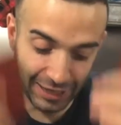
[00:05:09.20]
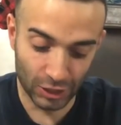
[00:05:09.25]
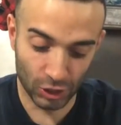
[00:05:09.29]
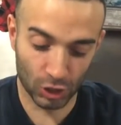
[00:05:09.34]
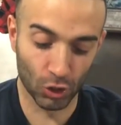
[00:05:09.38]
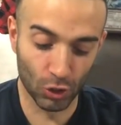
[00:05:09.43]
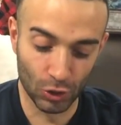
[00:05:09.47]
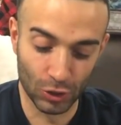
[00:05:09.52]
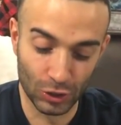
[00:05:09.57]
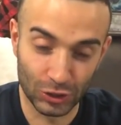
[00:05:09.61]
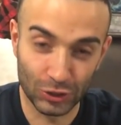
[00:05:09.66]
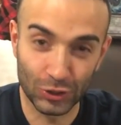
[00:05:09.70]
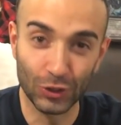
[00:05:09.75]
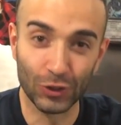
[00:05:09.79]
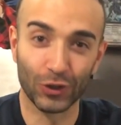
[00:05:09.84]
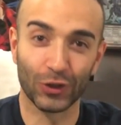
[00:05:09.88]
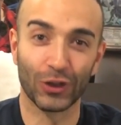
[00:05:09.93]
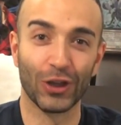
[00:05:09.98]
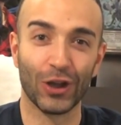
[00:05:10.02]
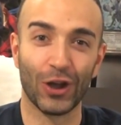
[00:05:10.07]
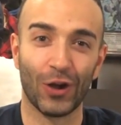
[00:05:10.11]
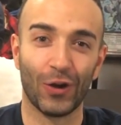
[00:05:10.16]
choose
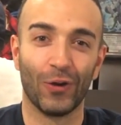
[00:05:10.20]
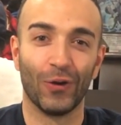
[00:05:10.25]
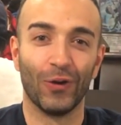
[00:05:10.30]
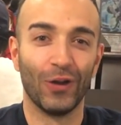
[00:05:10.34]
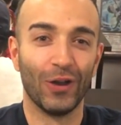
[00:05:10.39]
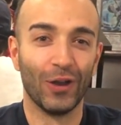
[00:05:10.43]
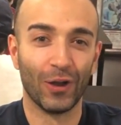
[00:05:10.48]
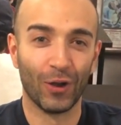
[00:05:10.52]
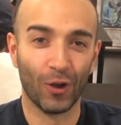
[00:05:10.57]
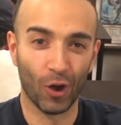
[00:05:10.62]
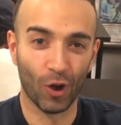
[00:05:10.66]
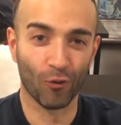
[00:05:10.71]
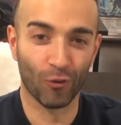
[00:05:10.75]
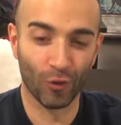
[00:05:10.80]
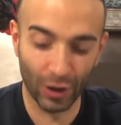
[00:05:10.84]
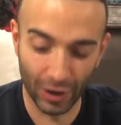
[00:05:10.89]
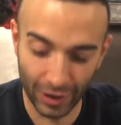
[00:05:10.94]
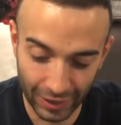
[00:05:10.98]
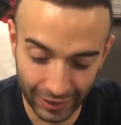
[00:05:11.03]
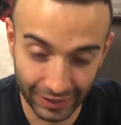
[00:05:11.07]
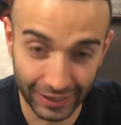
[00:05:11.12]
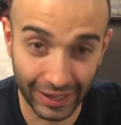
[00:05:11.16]
Yu-Gi-Oh
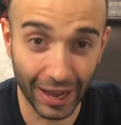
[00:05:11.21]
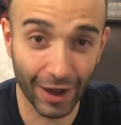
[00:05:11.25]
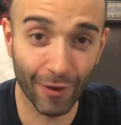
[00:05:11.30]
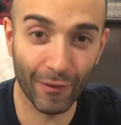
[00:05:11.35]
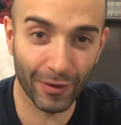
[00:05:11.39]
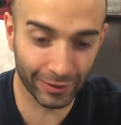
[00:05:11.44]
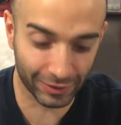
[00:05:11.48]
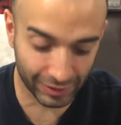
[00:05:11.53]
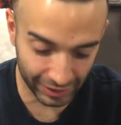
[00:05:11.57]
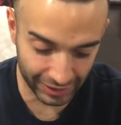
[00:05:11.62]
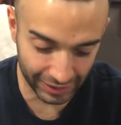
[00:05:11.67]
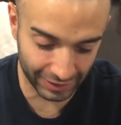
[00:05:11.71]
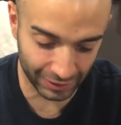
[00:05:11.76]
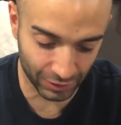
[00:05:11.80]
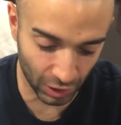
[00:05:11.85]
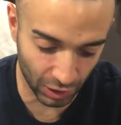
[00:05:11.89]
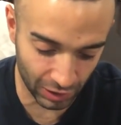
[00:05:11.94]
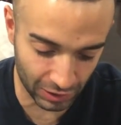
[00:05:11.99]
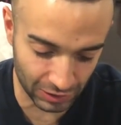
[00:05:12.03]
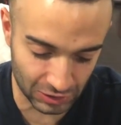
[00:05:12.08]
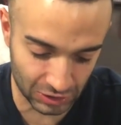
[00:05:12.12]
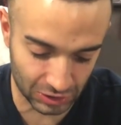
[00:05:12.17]
over guaranteed
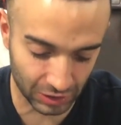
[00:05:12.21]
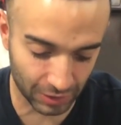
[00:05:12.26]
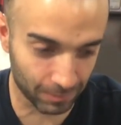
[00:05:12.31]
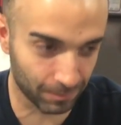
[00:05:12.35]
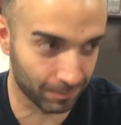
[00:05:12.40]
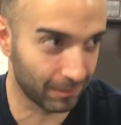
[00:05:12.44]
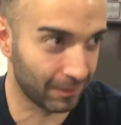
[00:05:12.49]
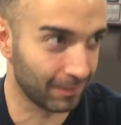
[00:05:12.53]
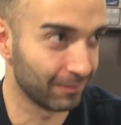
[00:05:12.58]
girls. Um,